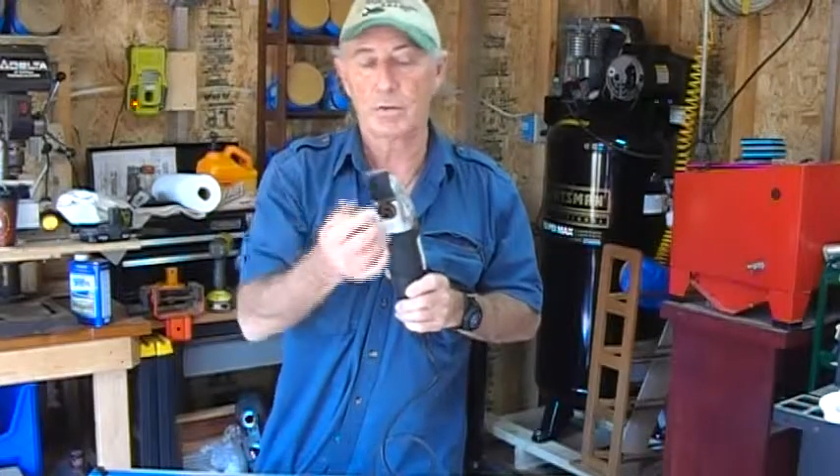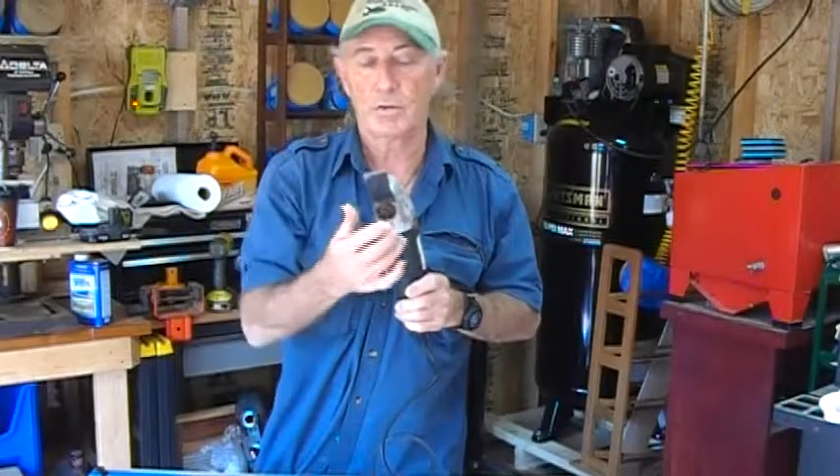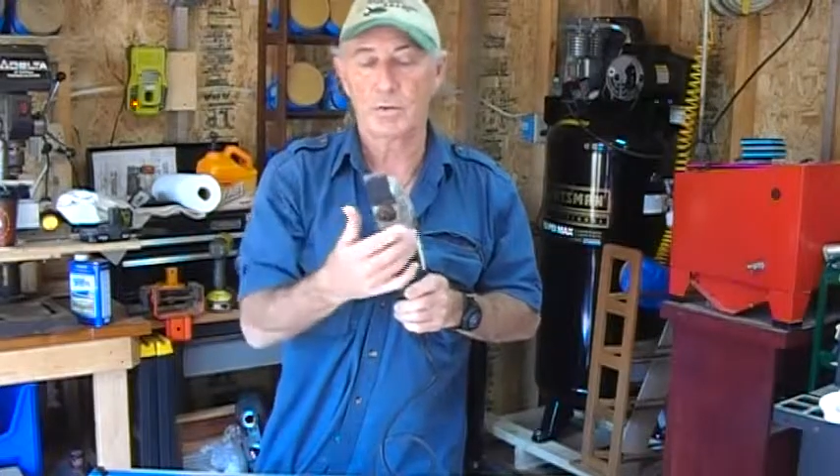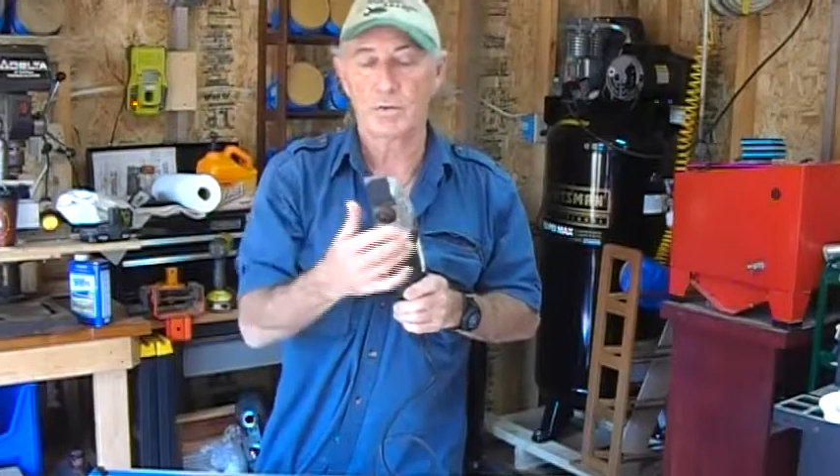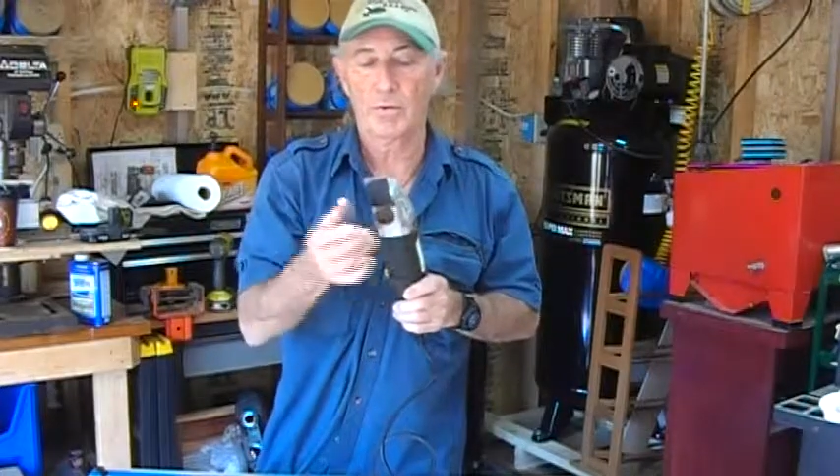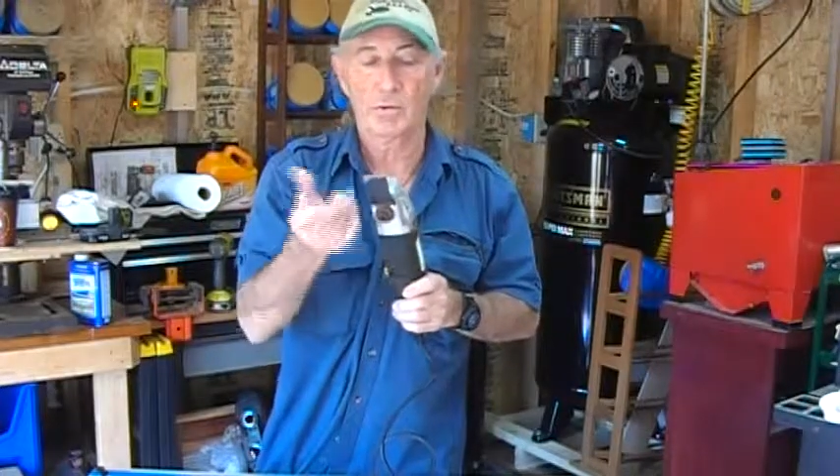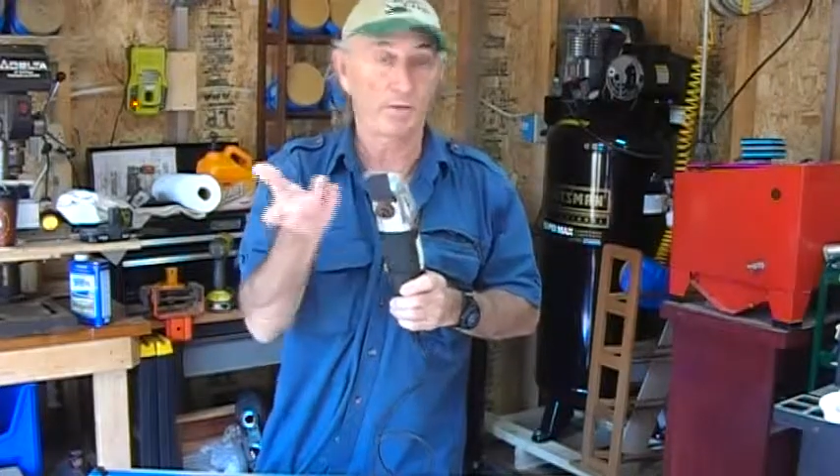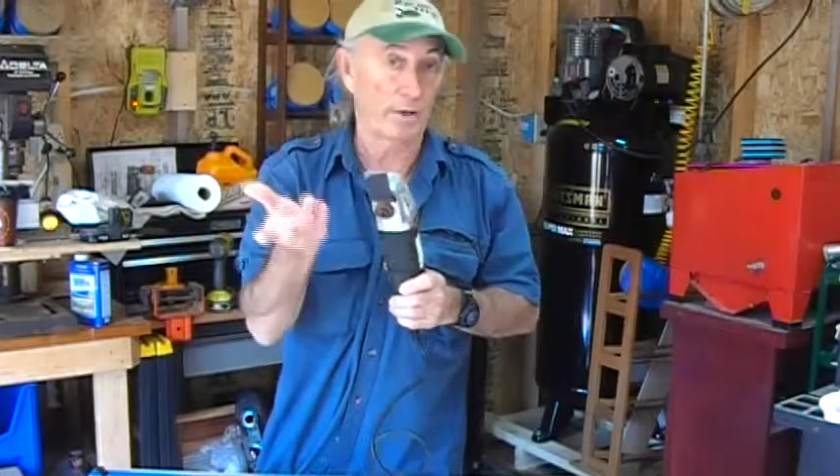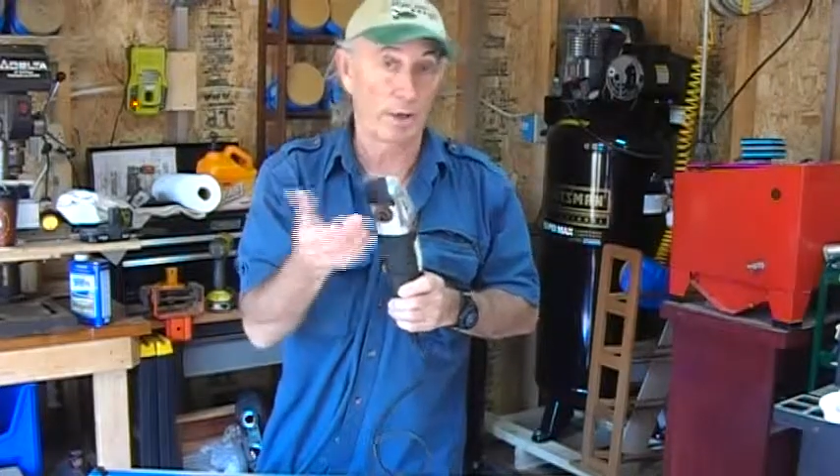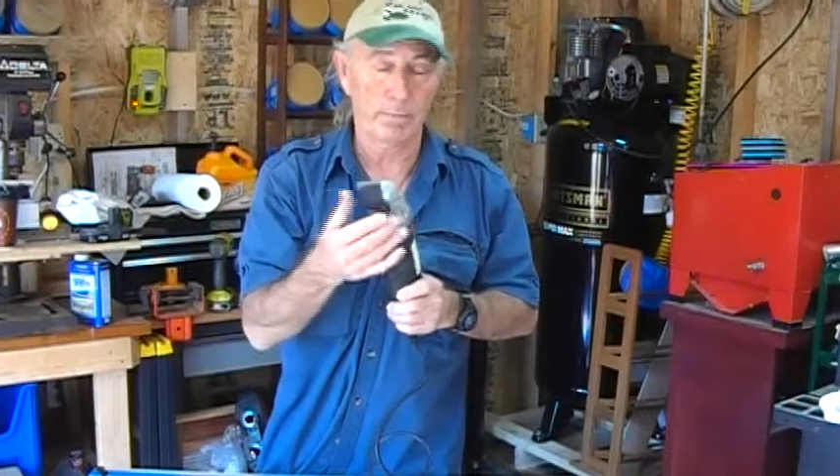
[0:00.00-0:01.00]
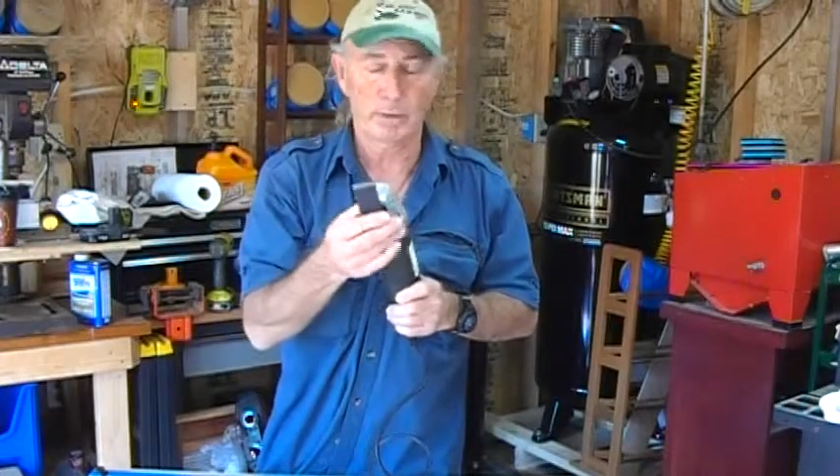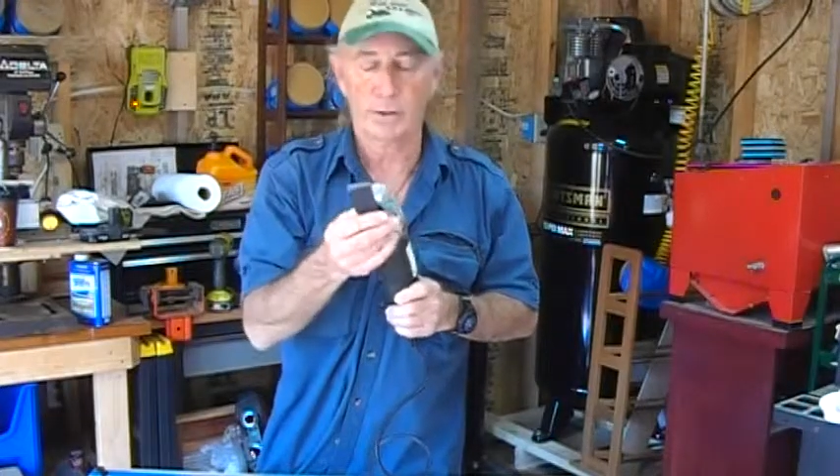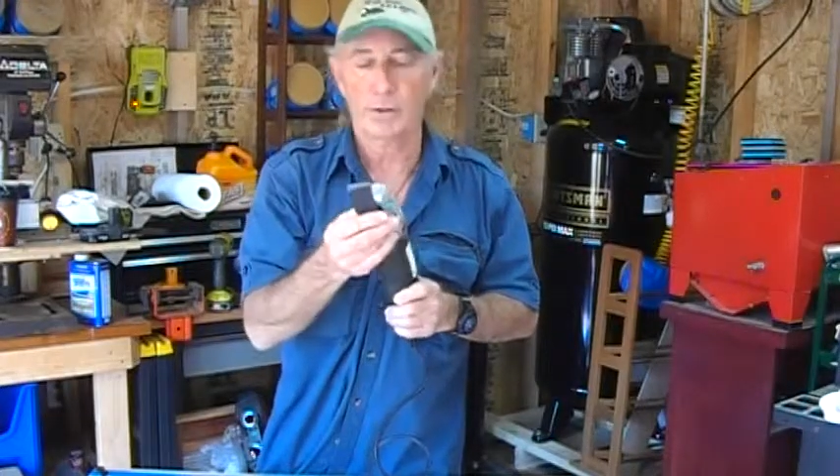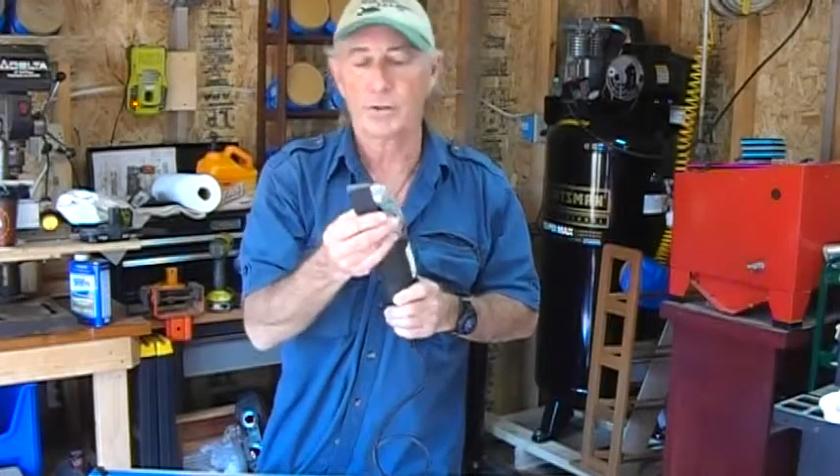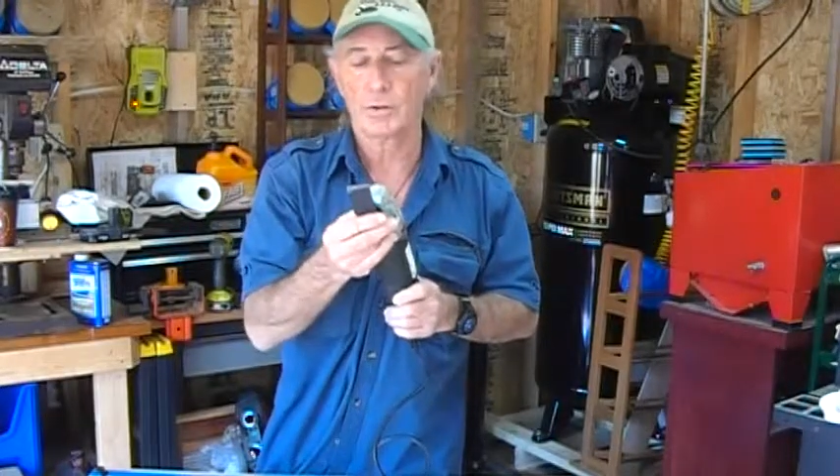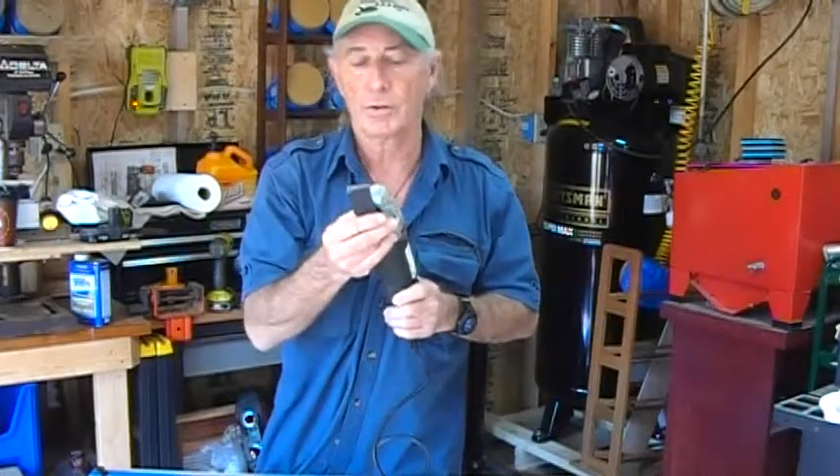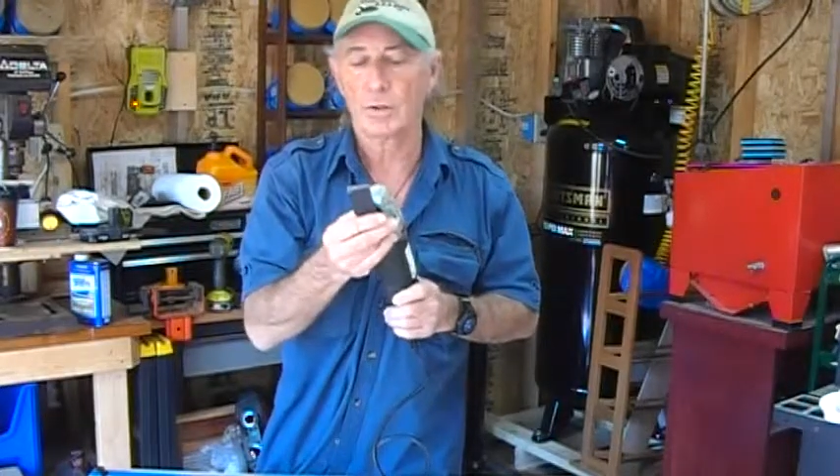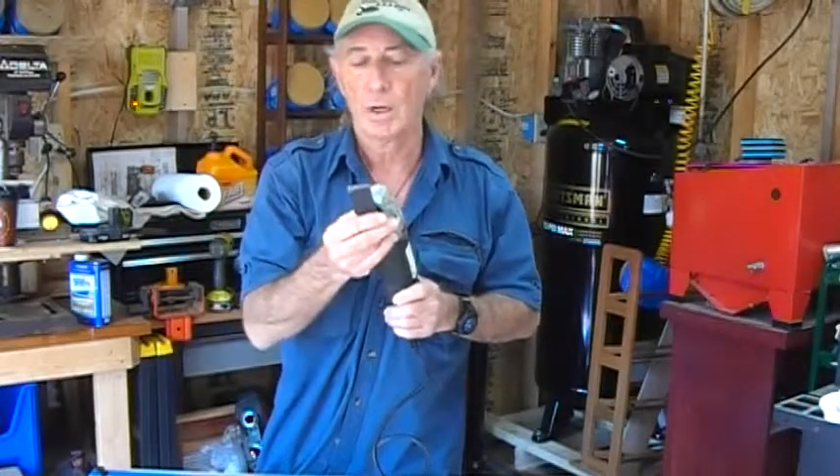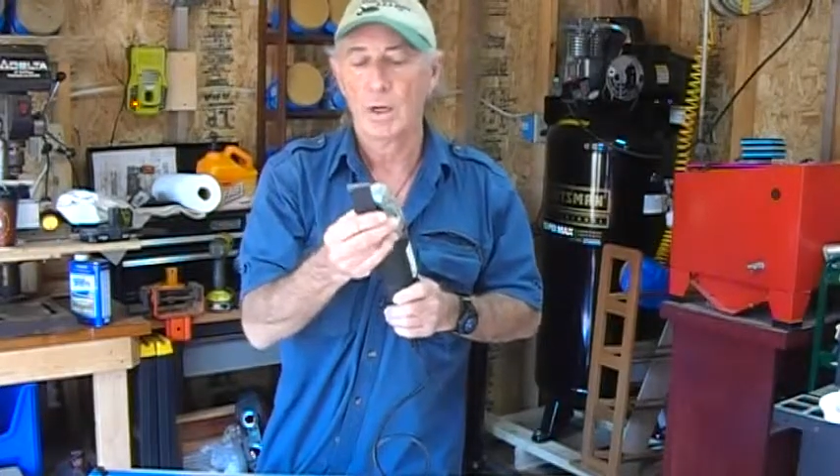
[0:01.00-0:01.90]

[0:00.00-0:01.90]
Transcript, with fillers: that sort of thing, different applications